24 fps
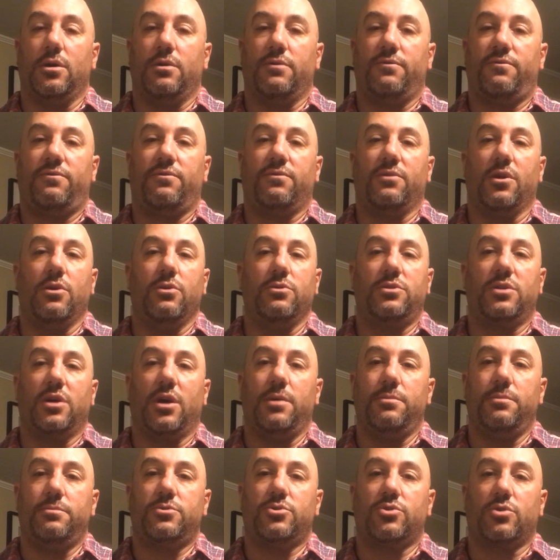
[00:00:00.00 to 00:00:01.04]
flow
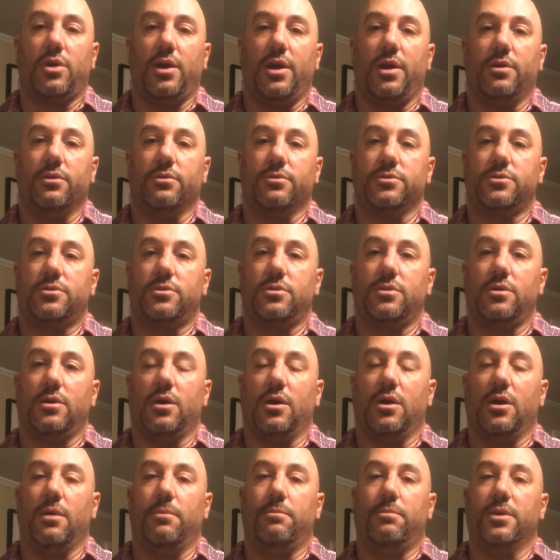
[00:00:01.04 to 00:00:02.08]
type trails,
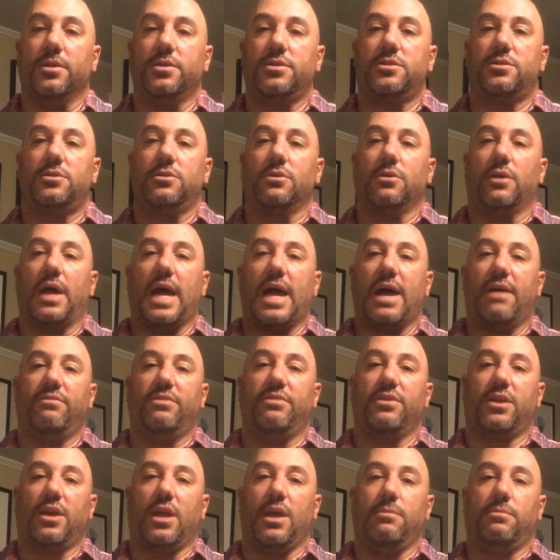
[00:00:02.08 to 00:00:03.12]
but still have
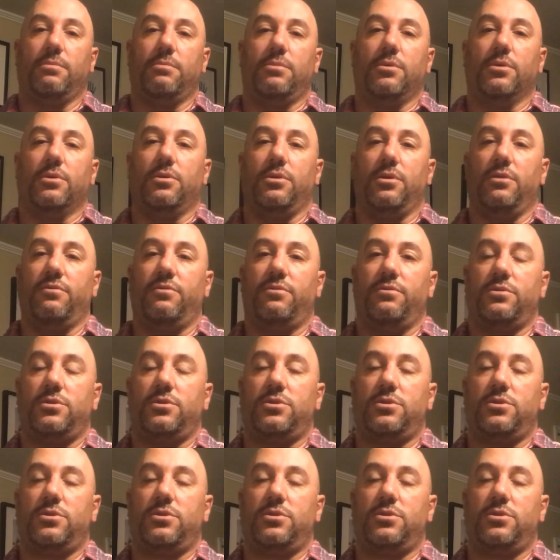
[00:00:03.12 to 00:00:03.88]
the capability